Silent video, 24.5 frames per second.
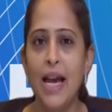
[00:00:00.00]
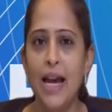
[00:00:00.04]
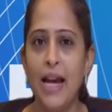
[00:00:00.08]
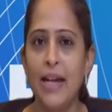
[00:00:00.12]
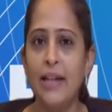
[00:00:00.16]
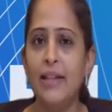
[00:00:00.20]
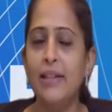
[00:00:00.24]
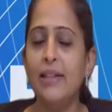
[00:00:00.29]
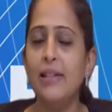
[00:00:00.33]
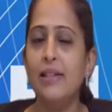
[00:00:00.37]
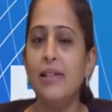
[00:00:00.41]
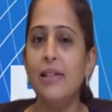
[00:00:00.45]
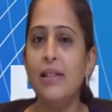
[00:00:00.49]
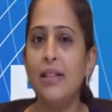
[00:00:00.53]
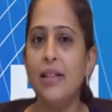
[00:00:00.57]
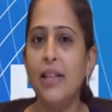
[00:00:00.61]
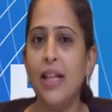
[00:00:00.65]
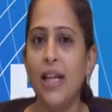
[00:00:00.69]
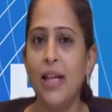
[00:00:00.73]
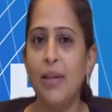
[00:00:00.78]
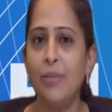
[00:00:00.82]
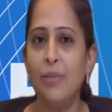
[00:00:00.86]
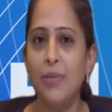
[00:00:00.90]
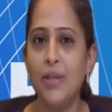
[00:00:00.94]
Until the
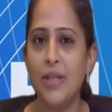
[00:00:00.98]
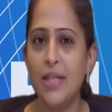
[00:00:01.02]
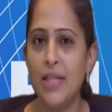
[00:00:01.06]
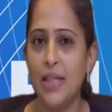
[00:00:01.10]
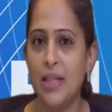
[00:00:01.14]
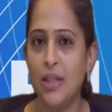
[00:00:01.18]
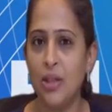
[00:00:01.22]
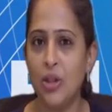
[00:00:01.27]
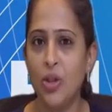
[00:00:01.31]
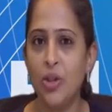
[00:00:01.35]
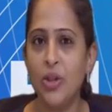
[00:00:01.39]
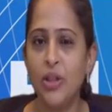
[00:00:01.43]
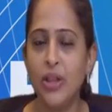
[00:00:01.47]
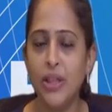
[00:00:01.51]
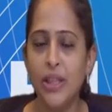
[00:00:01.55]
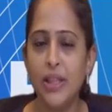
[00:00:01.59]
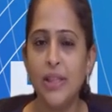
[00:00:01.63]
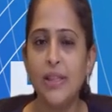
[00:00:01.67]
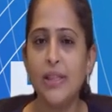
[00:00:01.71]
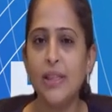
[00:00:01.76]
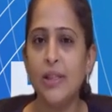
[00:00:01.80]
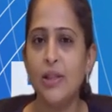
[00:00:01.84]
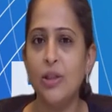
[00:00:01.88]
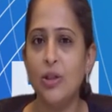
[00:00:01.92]
time the
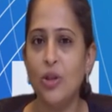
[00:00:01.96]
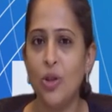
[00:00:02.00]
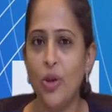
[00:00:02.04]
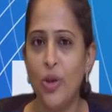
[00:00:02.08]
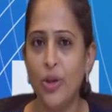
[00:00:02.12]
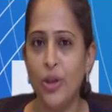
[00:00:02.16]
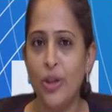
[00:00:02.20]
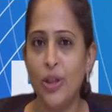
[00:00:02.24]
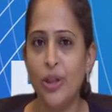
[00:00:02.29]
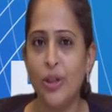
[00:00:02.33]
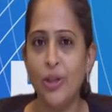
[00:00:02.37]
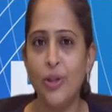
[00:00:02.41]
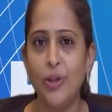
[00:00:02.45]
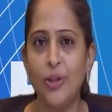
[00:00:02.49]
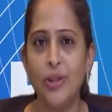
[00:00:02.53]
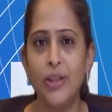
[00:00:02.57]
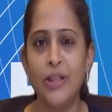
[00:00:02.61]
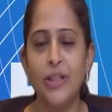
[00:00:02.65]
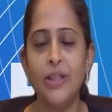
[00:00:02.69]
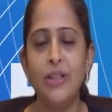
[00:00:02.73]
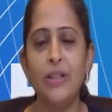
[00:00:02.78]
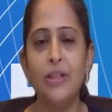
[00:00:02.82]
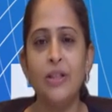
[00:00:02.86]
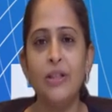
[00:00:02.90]
securities are not
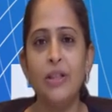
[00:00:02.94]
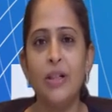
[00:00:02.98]
allotted,